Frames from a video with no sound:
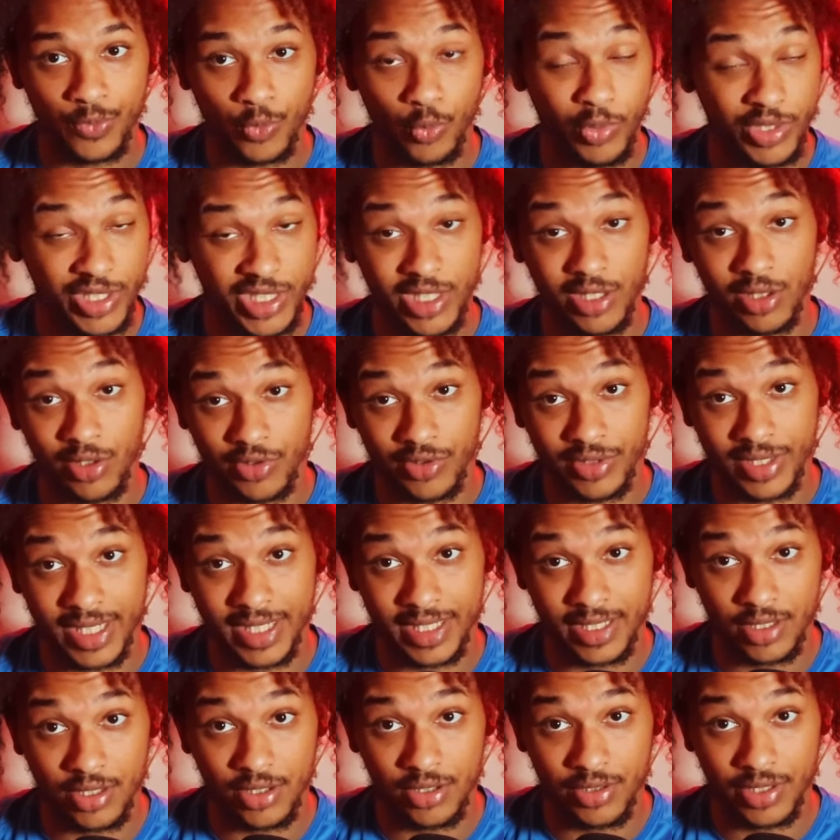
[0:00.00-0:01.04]
but he learned that
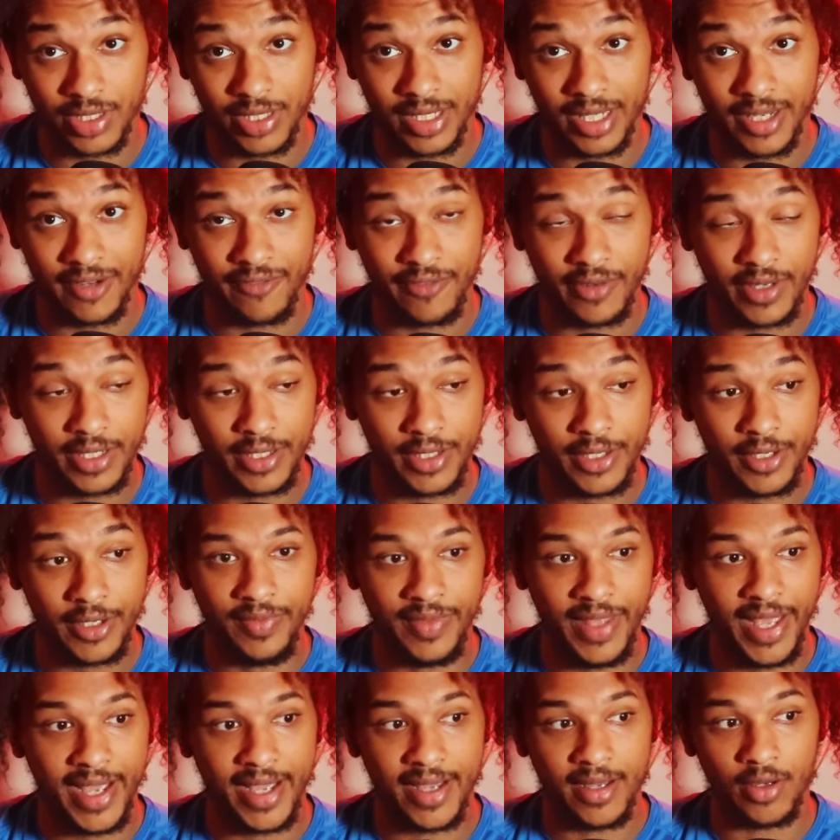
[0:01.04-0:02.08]
he could in that fight,
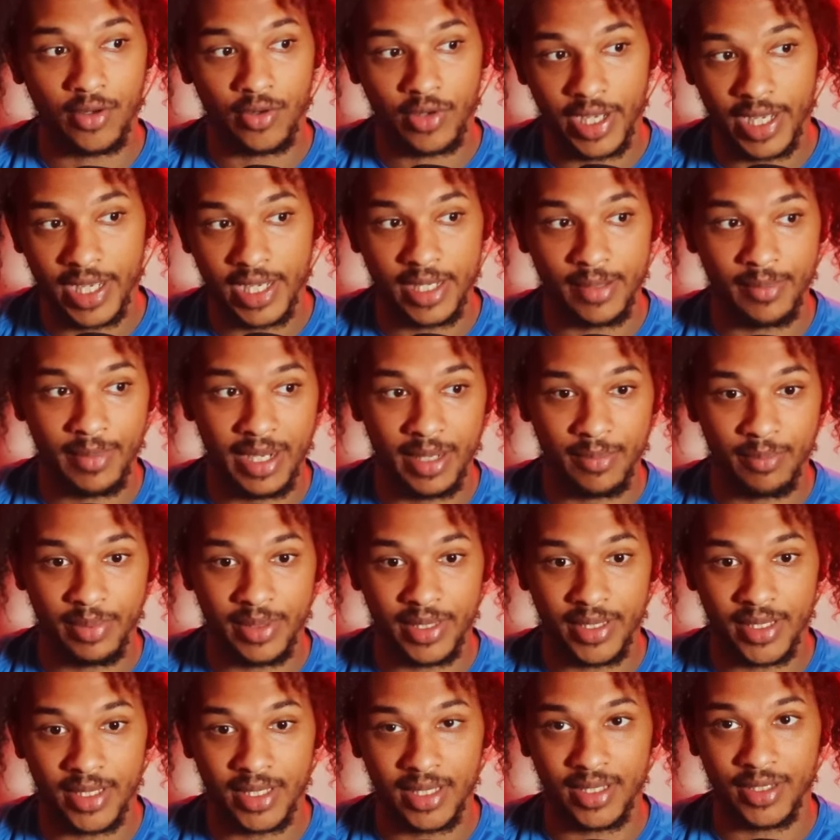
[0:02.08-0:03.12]
that, okay, it might
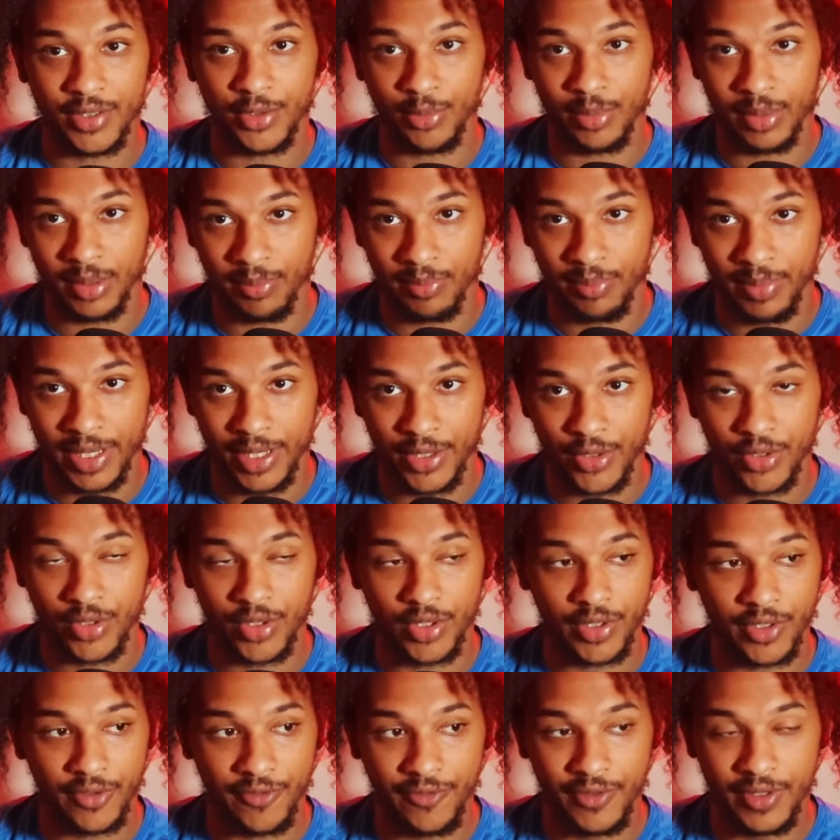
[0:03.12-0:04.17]
be a little bit better
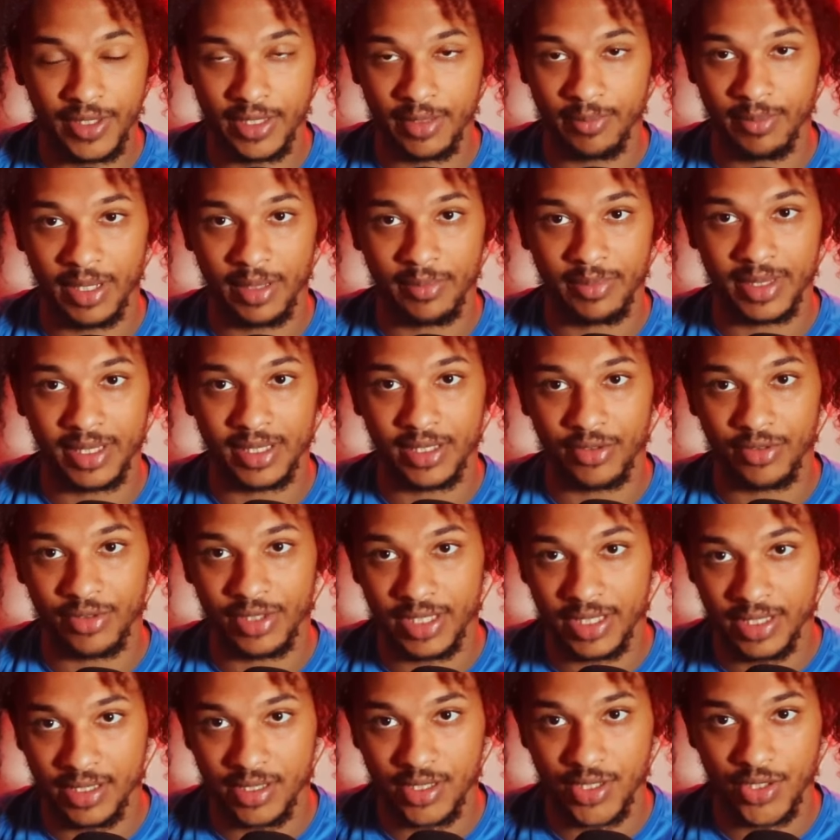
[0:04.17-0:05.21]
on the feet. It might be a little
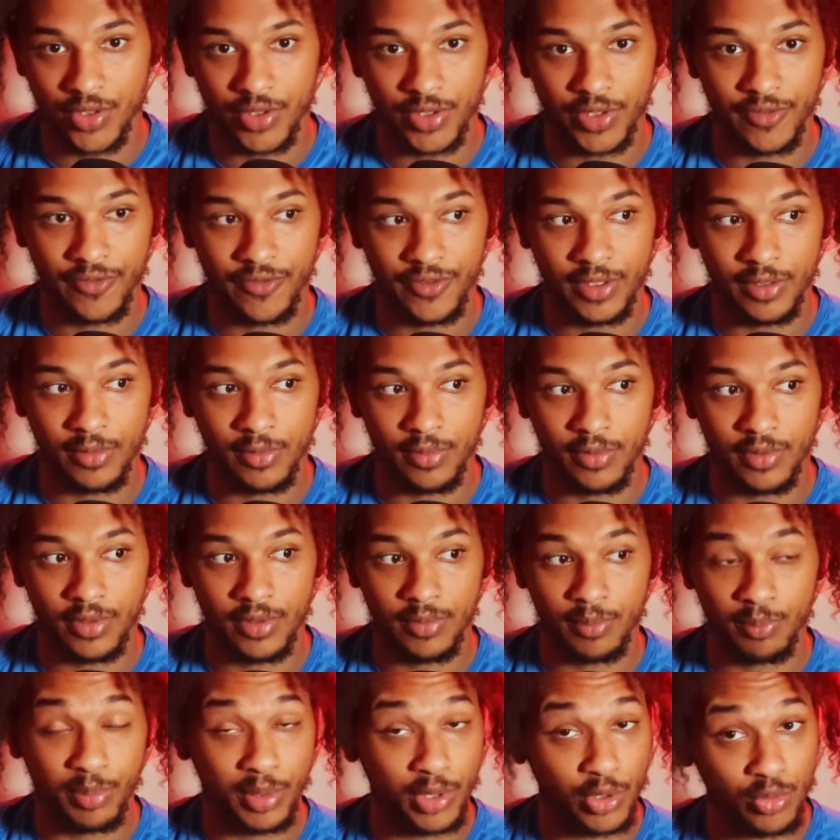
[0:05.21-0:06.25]
easier on the feet.
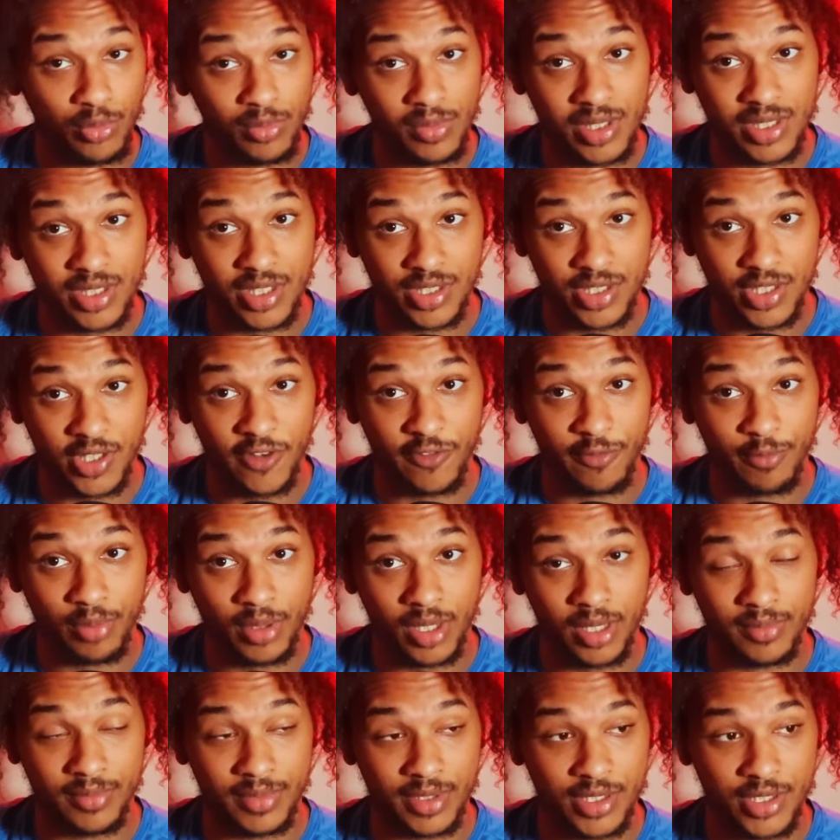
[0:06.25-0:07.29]
But Umar's a tough
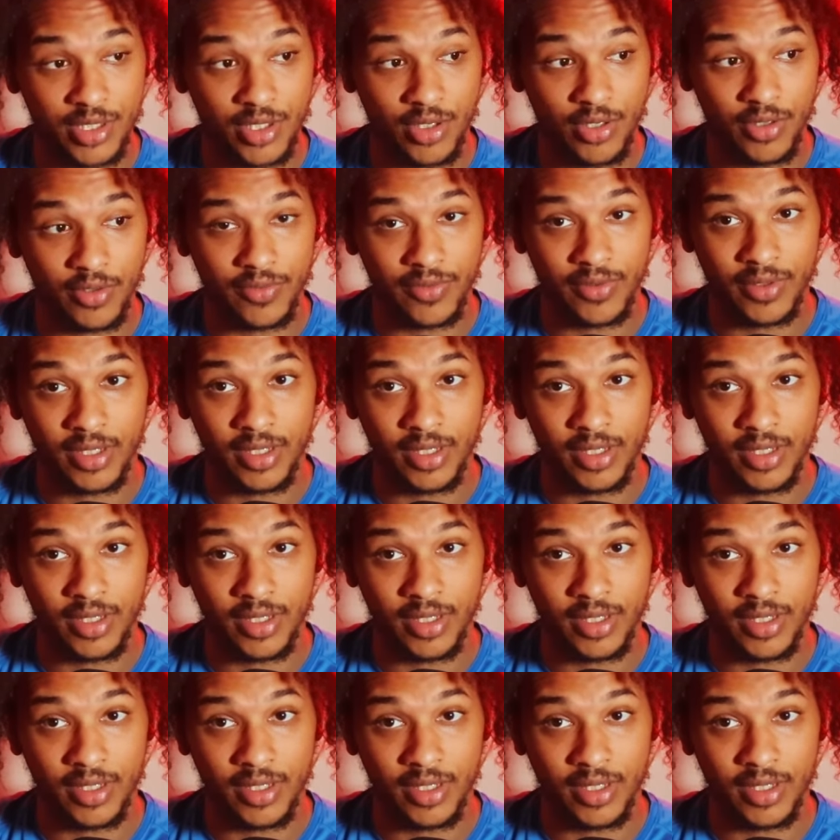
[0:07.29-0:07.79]
problem to solve